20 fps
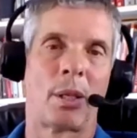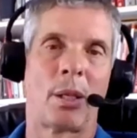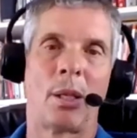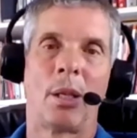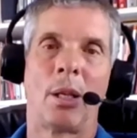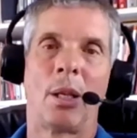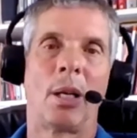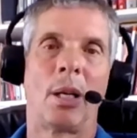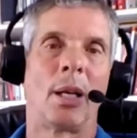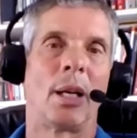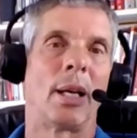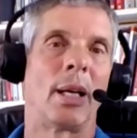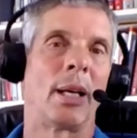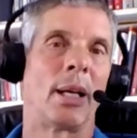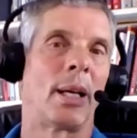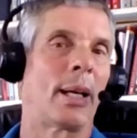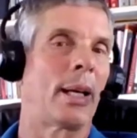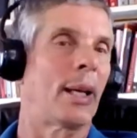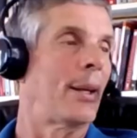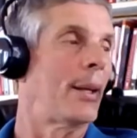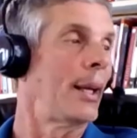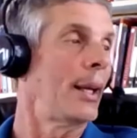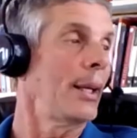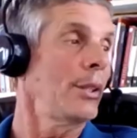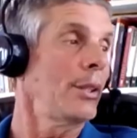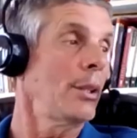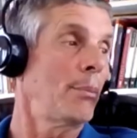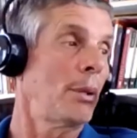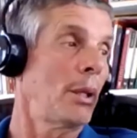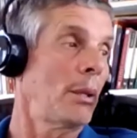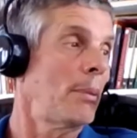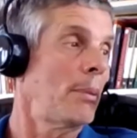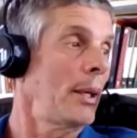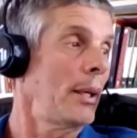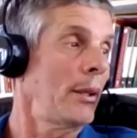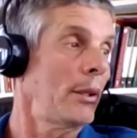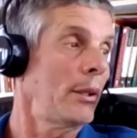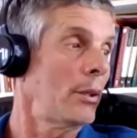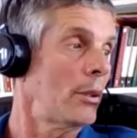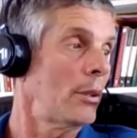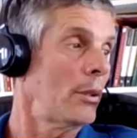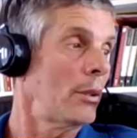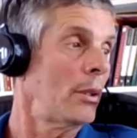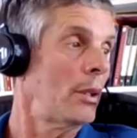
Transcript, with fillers: mm. and, and, that's a big barrier.